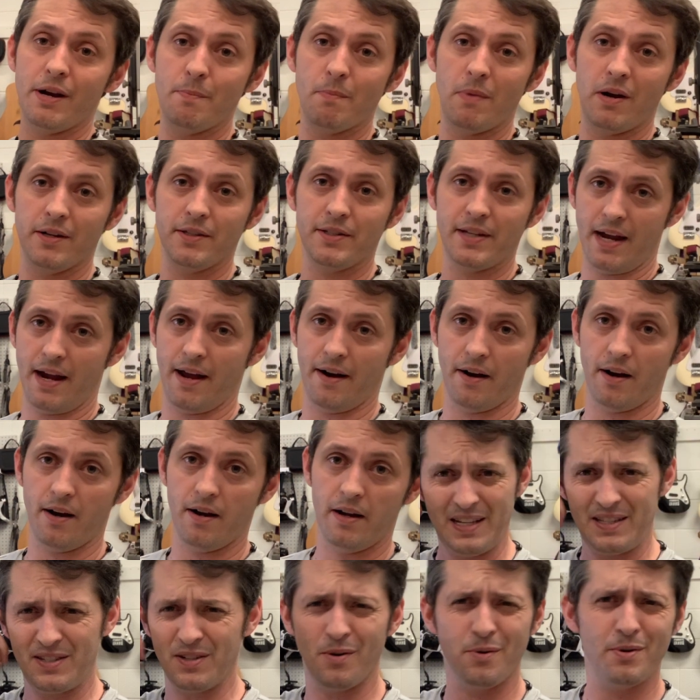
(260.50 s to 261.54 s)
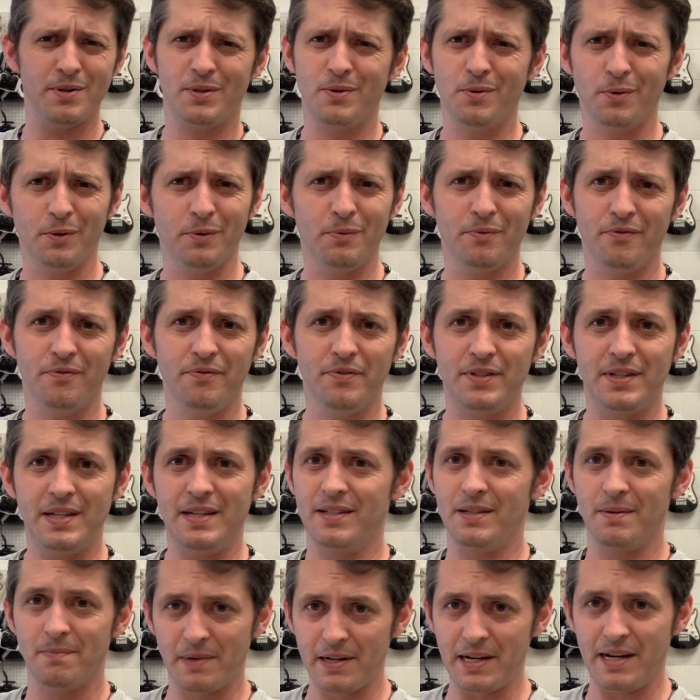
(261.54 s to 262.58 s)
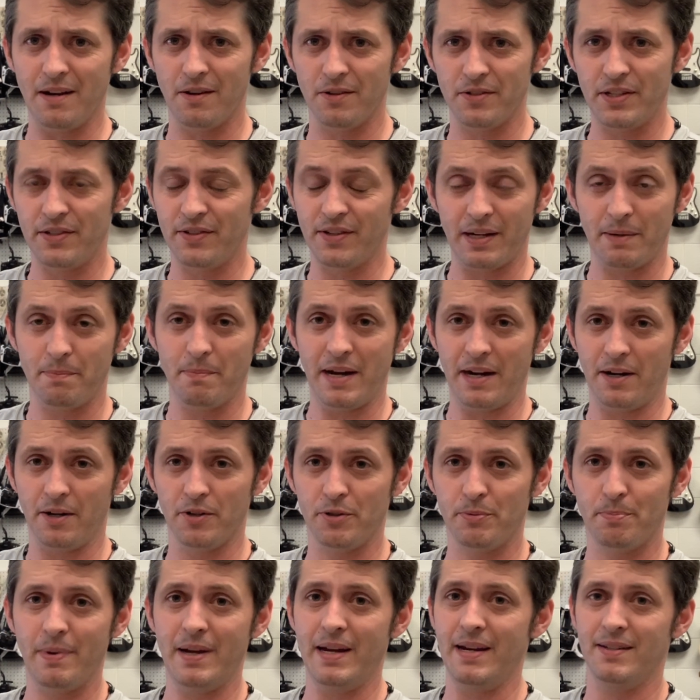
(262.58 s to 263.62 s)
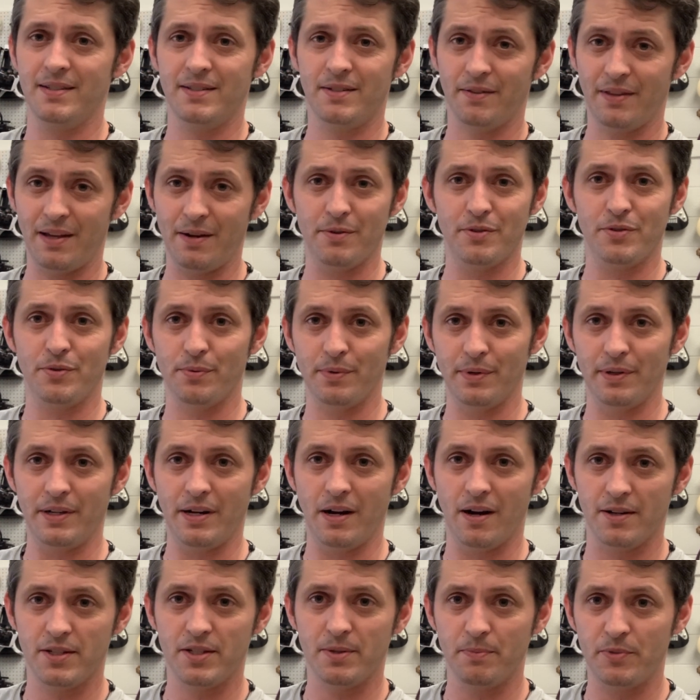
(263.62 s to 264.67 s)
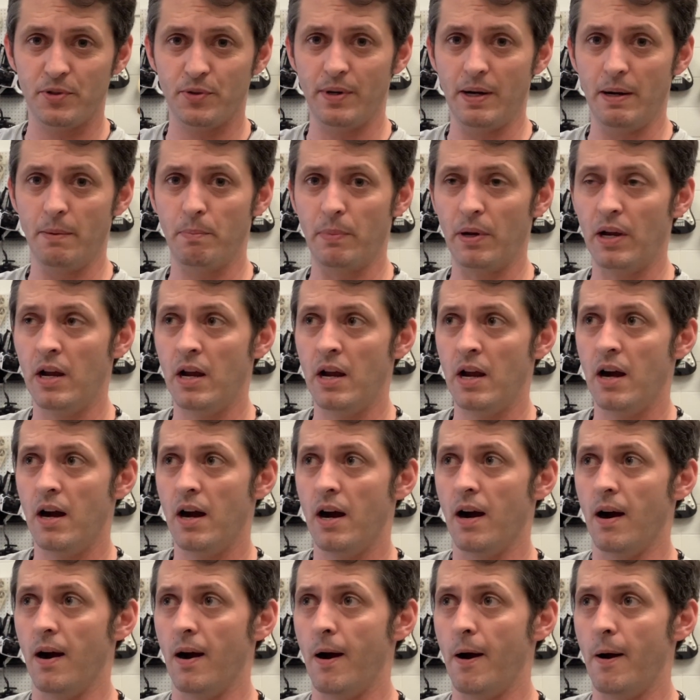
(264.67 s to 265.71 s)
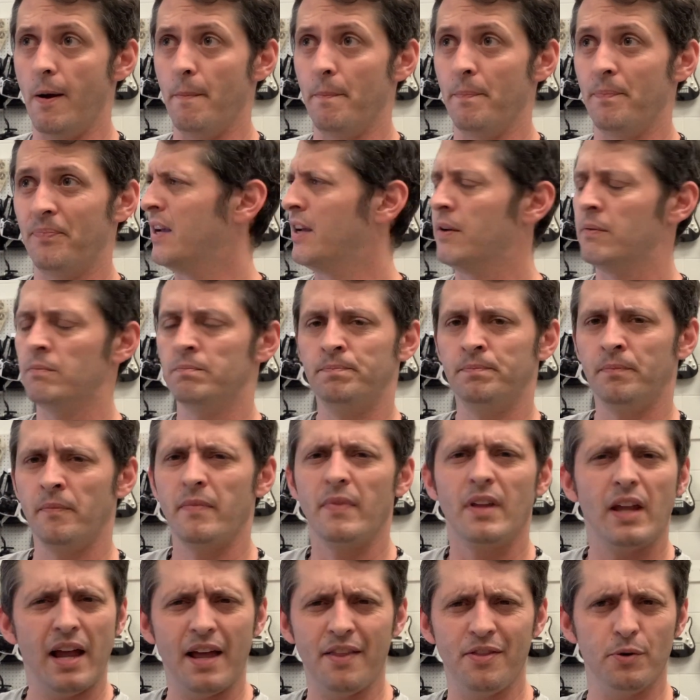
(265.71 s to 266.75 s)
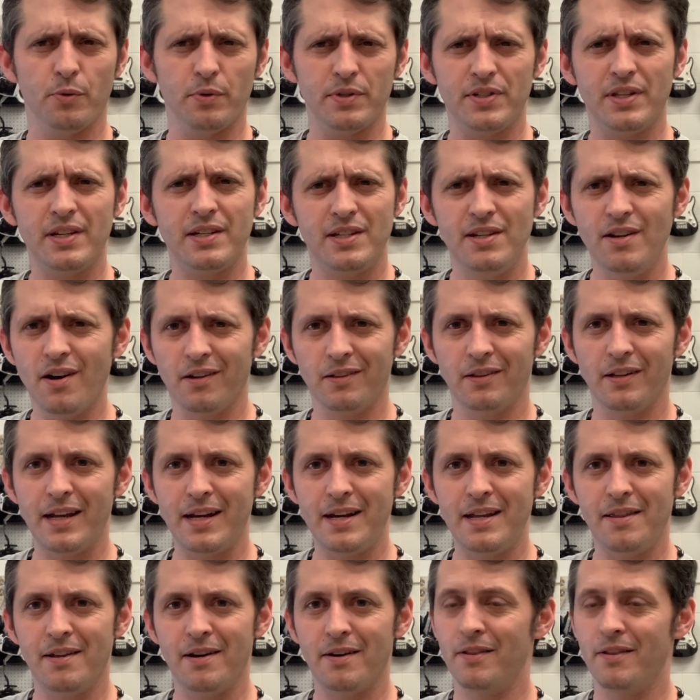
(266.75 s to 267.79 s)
Montana. It's always cool to see somebody else's like makerspace. That was a really awesome trip. And there was this young lady there